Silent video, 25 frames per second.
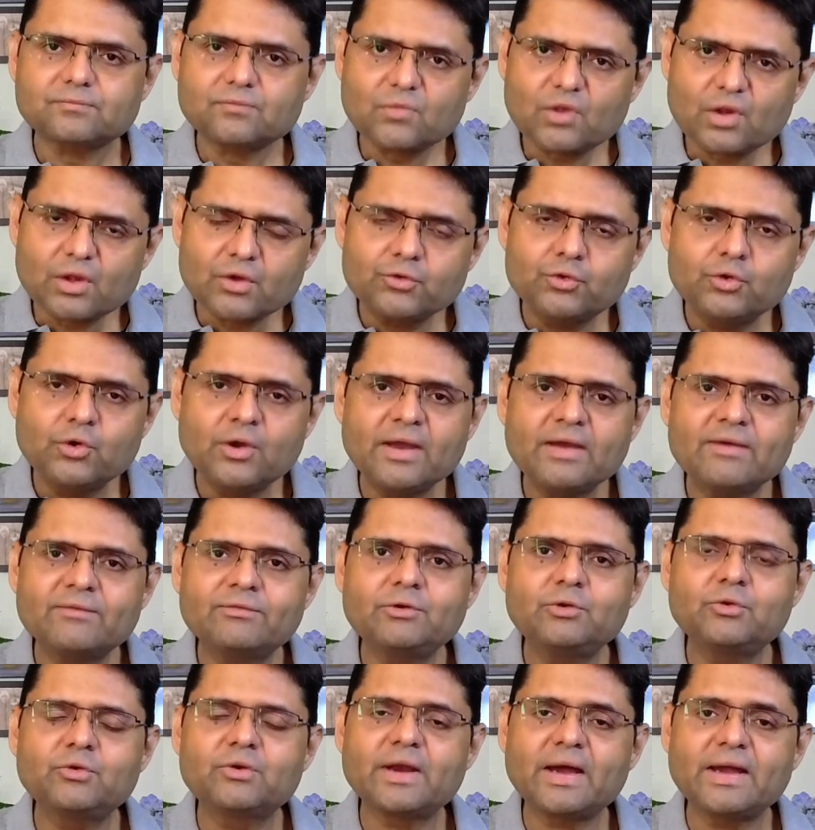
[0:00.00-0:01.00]
you have
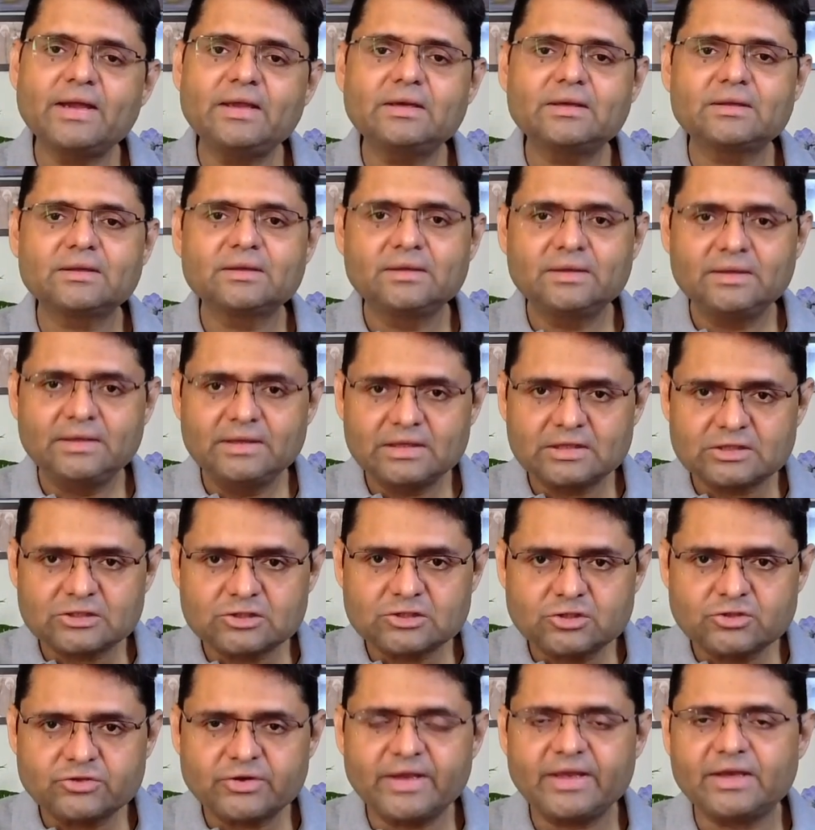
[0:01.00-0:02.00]
to write
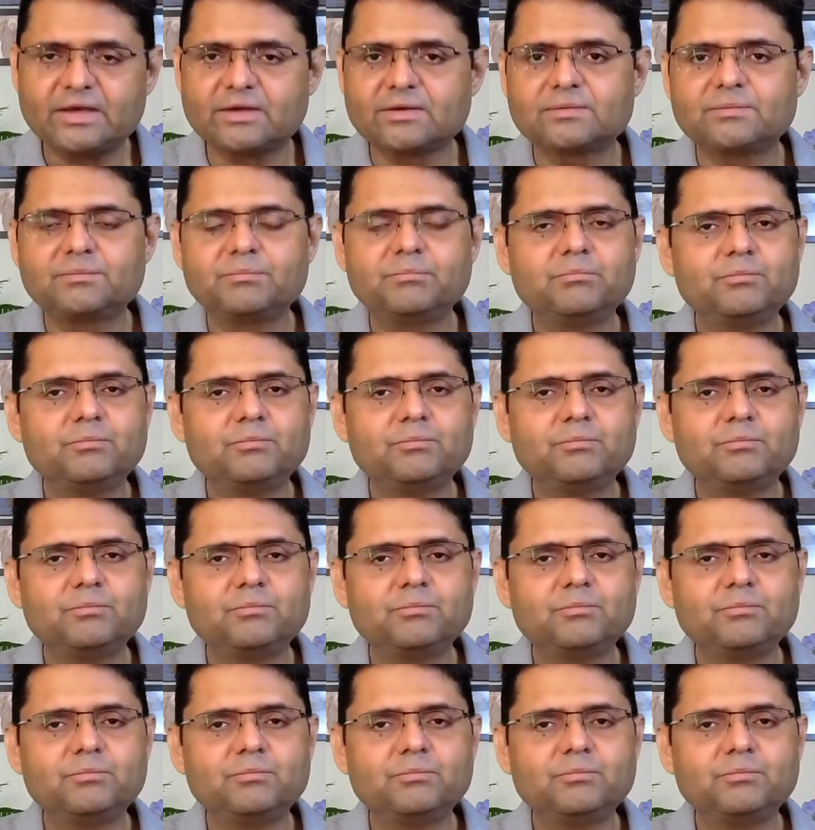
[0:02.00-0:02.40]
straight.